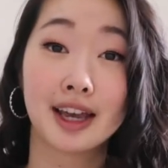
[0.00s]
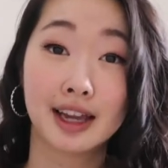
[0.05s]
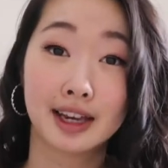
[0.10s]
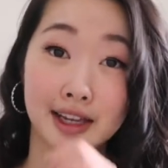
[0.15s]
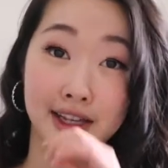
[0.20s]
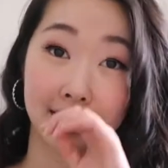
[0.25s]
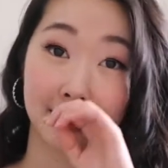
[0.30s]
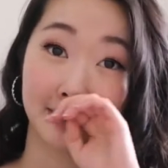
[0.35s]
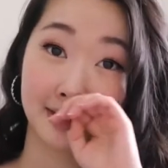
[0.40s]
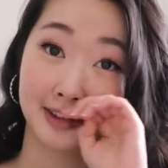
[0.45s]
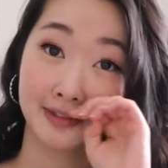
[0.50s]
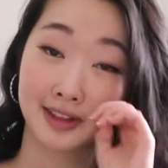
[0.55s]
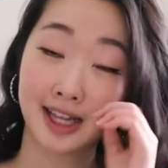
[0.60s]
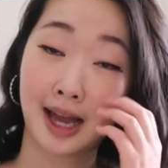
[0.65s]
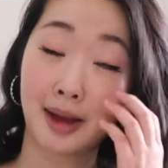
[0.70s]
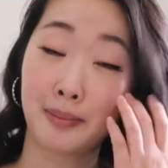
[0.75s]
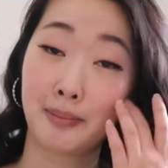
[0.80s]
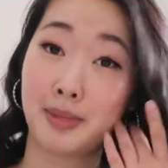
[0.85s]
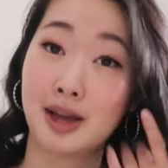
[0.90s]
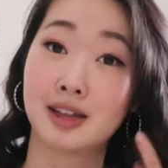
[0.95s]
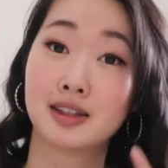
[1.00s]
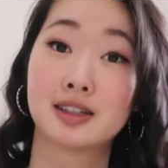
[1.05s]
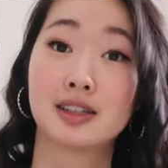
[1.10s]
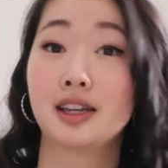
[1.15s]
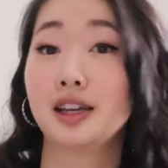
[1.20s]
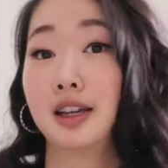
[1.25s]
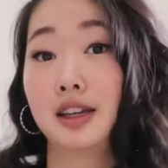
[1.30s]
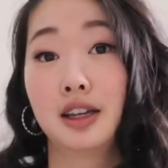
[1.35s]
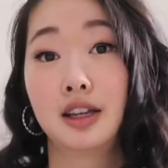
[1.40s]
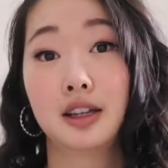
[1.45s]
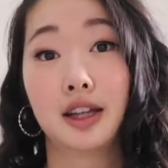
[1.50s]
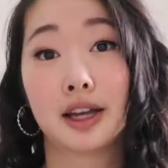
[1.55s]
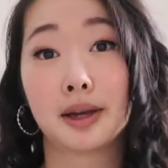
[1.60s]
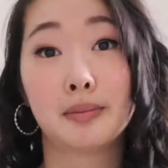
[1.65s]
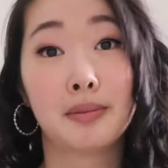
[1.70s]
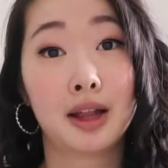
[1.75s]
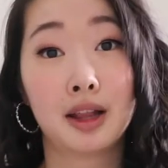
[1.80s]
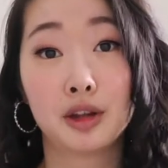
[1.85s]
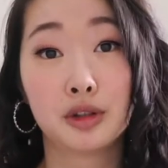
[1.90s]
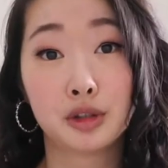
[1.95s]
and even if that meant taking like
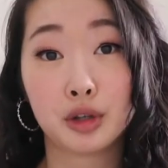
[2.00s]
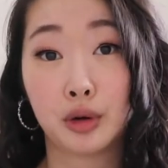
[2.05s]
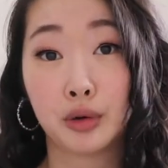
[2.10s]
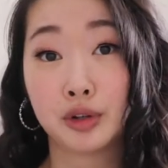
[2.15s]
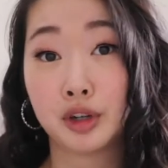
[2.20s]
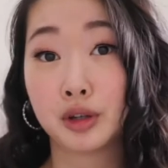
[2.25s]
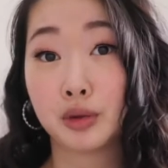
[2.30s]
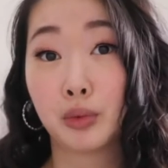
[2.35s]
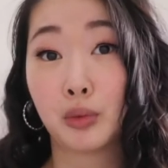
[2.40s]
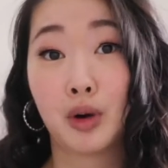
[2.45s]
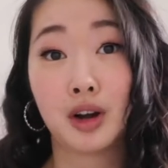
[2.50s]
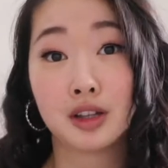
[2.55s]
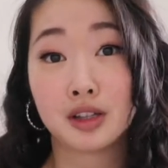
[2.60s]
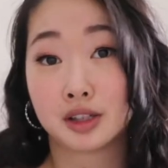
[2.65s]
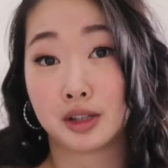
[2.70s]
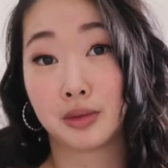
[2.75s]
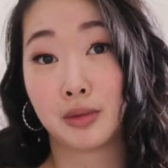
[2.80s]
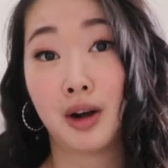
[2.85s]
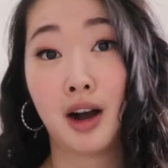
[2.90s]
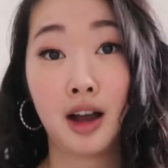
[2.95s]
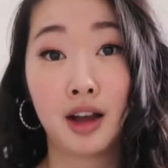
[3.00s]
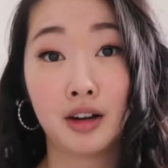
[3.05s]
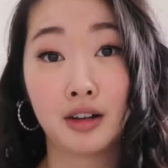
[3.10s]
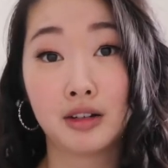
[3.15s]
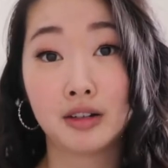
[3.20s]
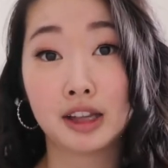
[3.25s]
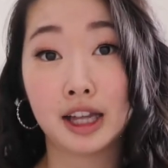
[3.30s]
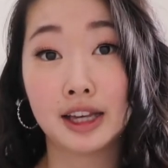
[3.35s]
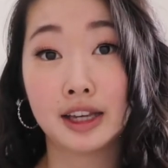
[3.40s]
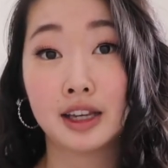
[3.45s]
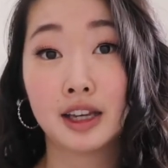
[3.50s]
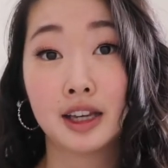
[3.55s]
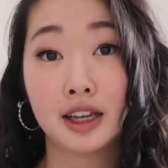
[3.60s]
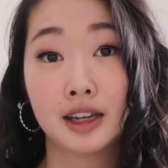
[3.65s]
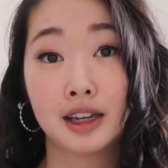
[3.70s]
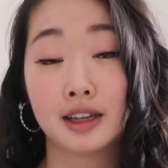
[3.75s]
melatonin once a while, like